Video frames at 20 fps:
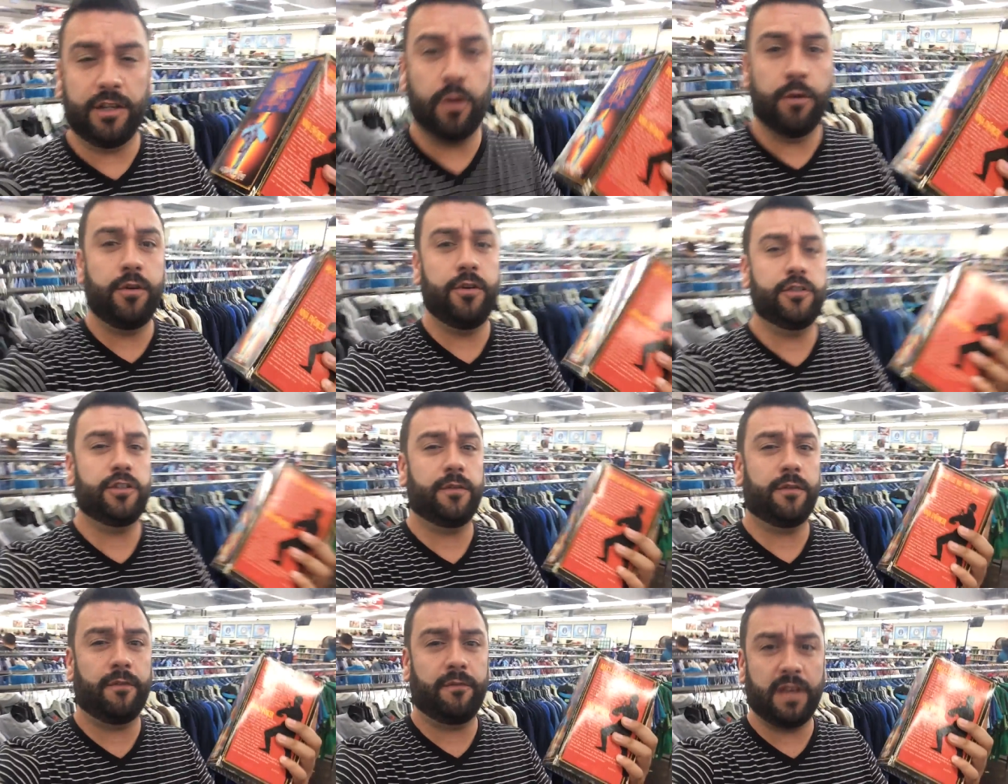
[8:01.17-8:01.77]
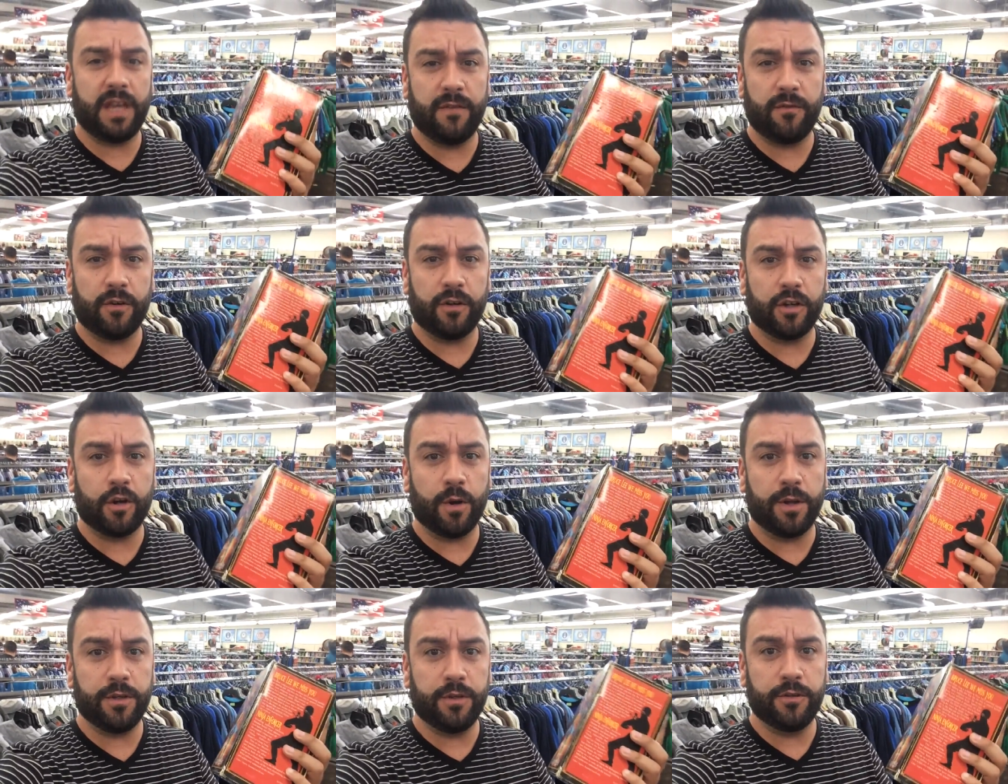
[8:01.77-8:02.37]
Go do yourself a favor.
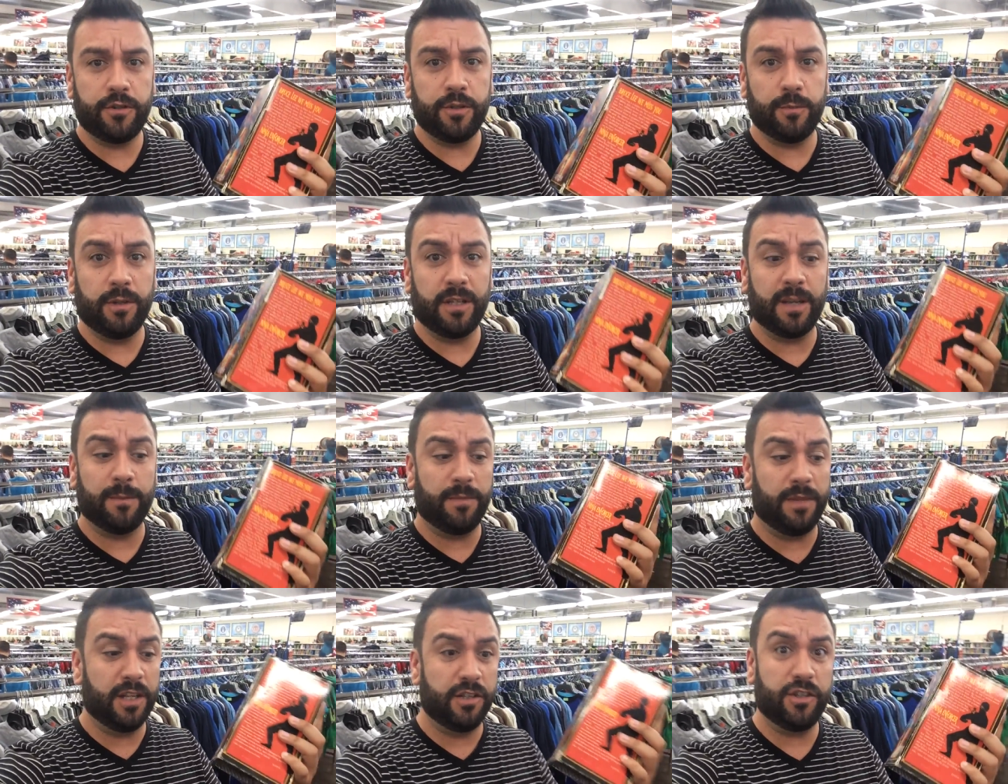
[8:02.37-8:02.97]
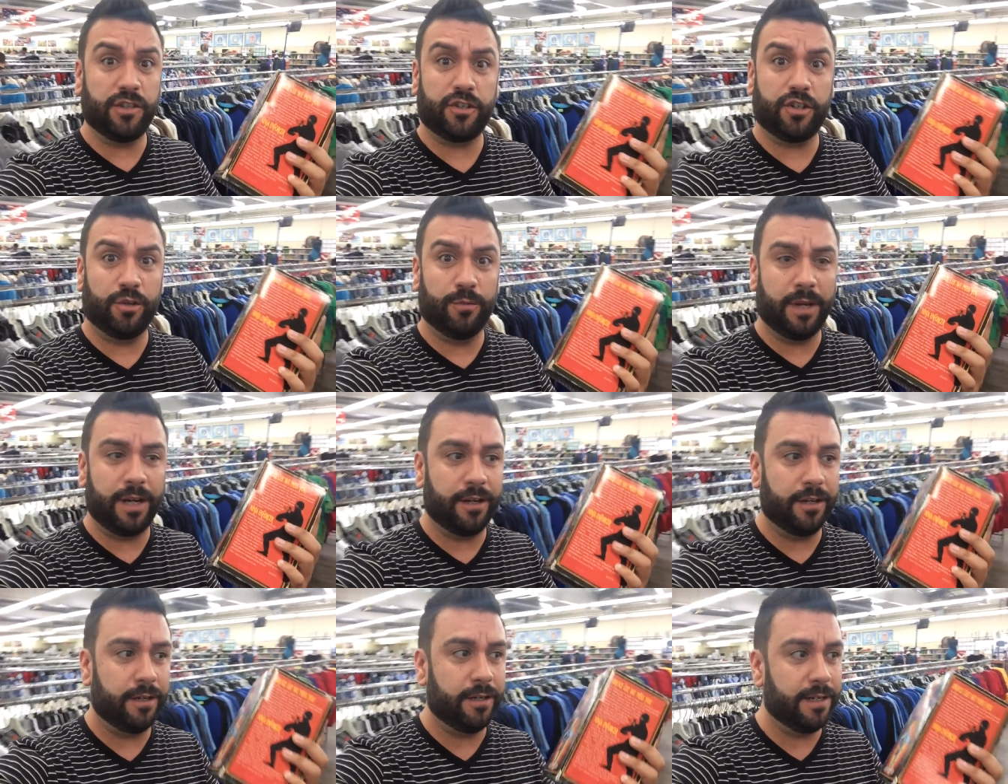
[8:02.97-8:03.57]
Go on YouTube, look up Ninja
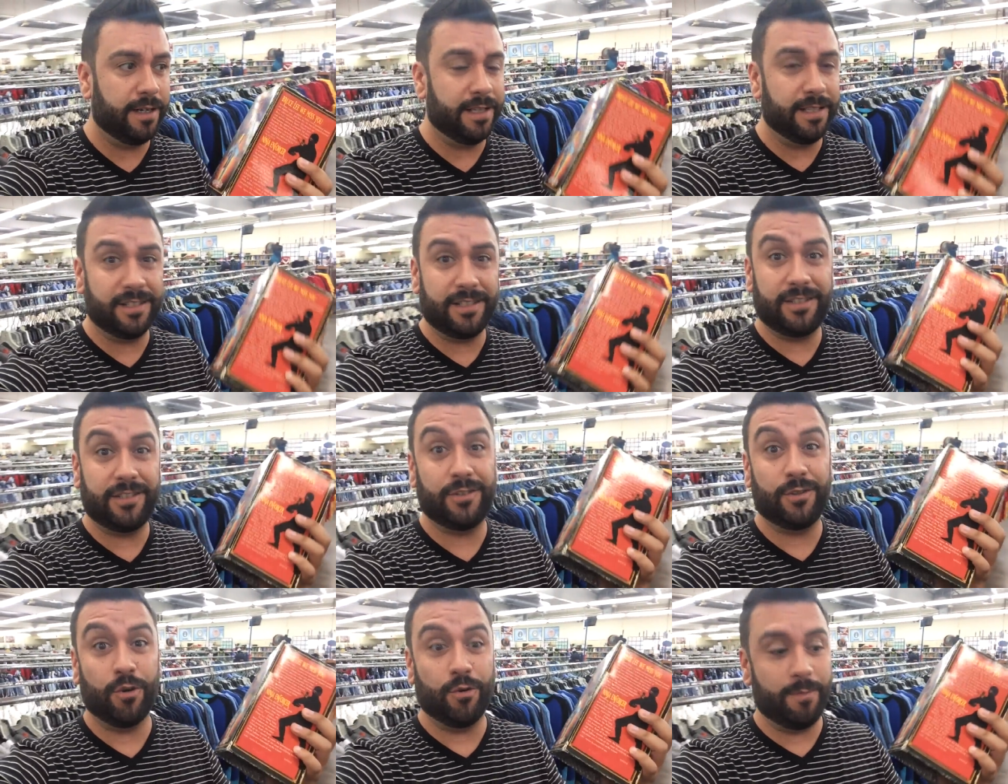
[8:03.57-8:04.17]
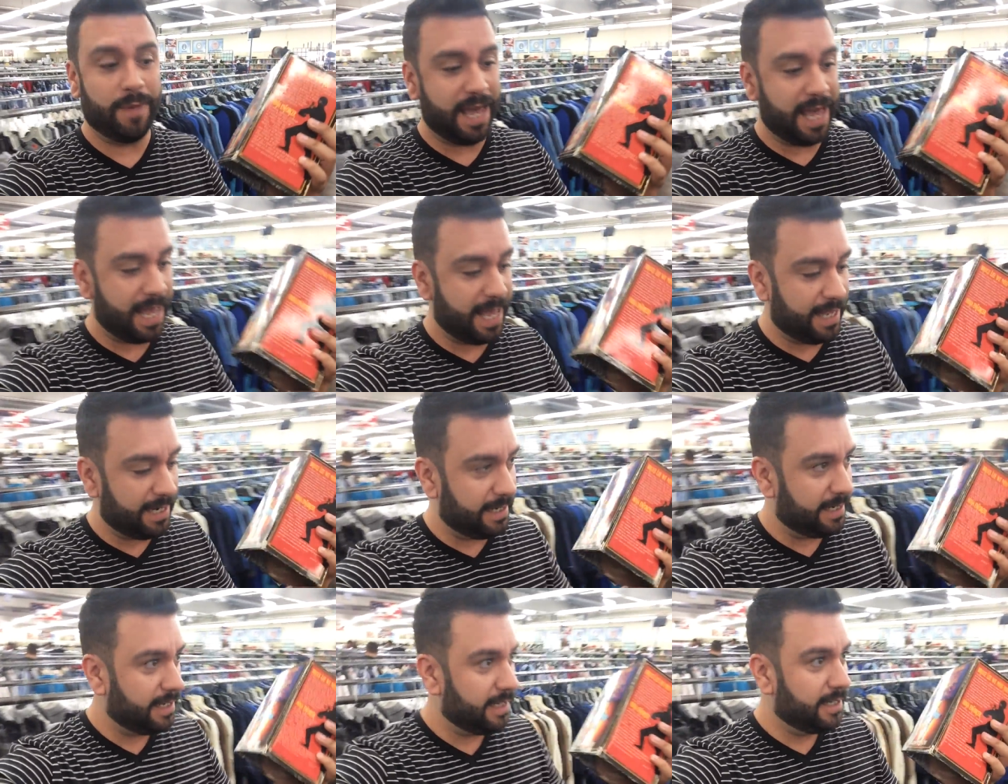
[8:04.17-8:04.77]
Terminator. It is so
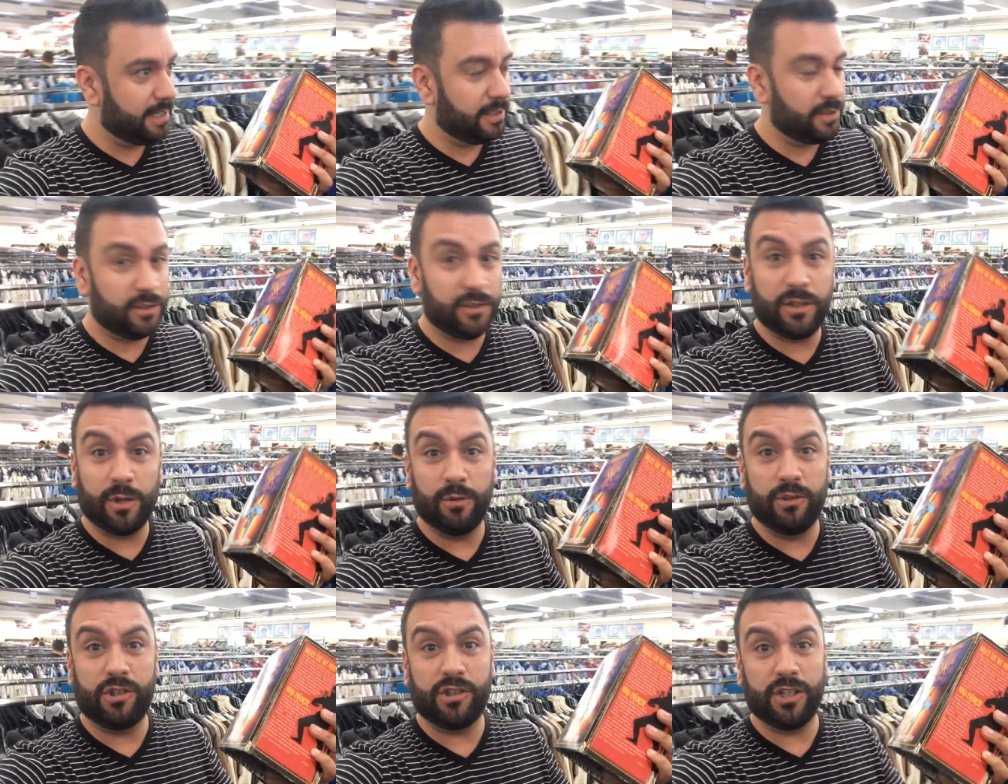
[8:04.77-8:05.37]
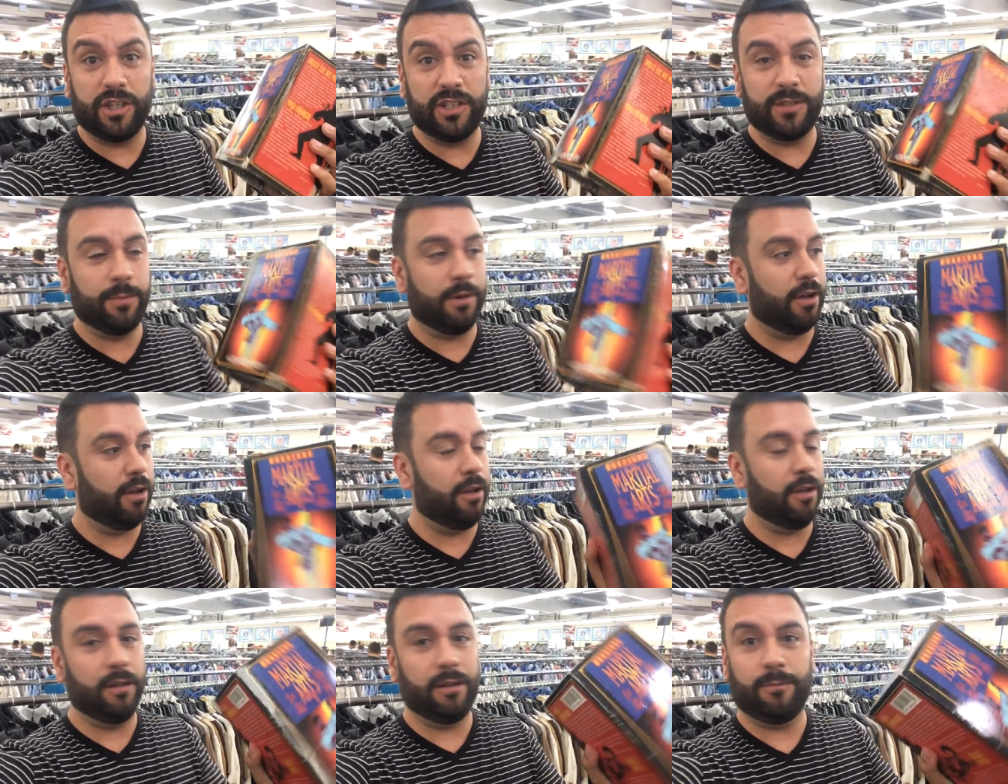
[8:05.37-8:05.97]
bad, so
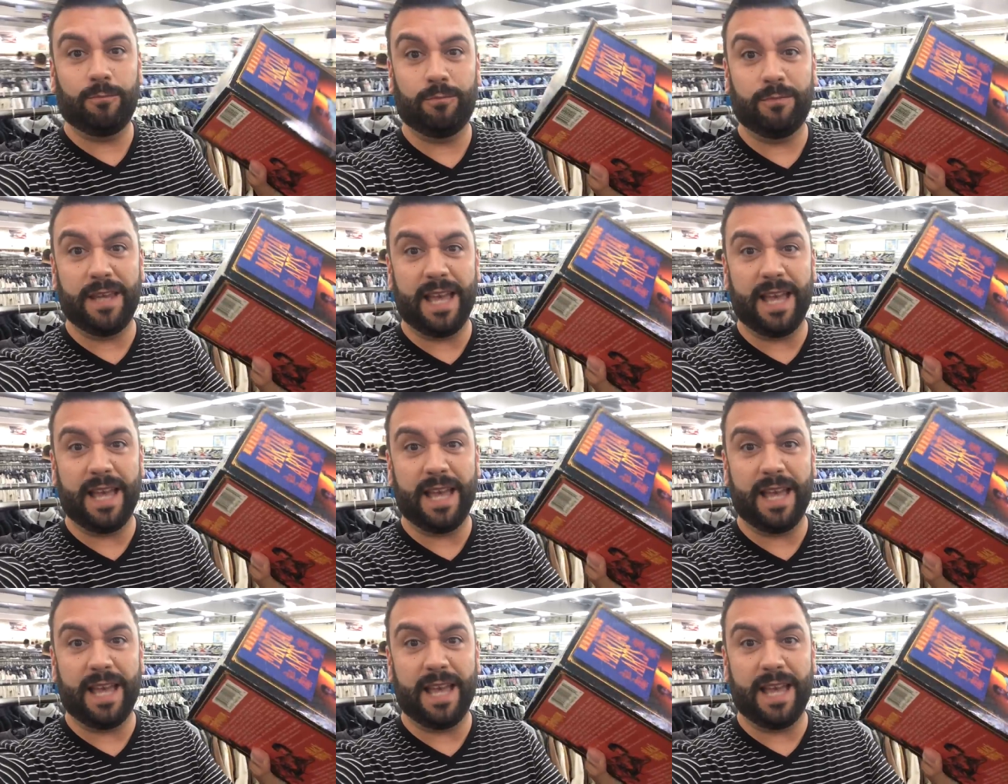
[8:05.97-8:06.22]
cheeseball.